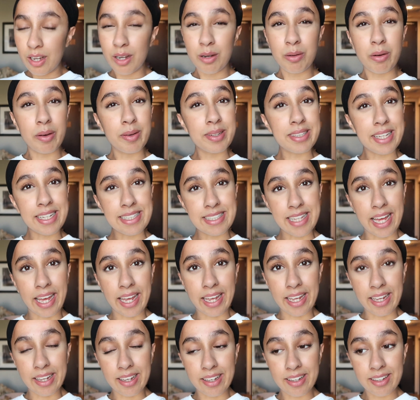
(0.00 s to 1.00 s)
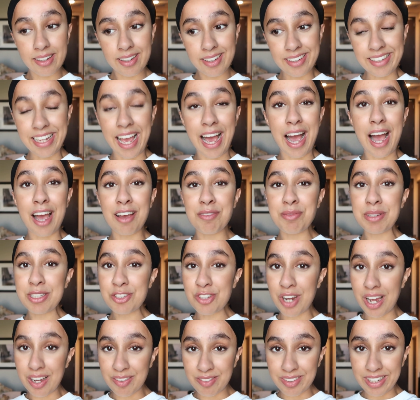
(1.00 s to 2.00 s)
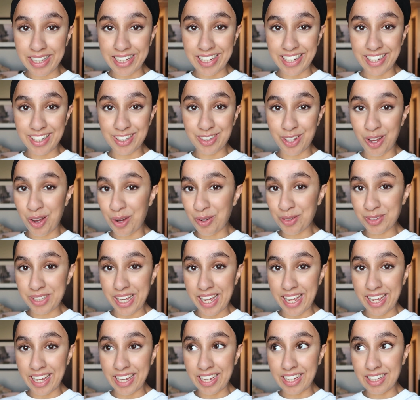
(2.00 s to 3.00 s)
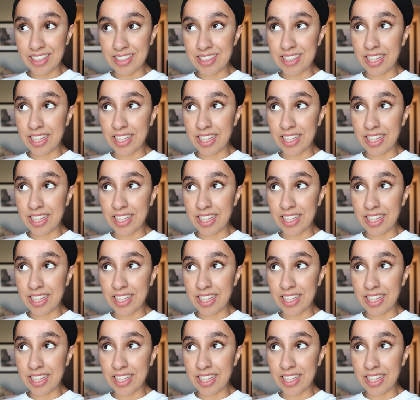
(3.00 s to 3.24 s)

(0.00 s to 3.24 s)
what was I saying? Yeah, I've been traveling the whole day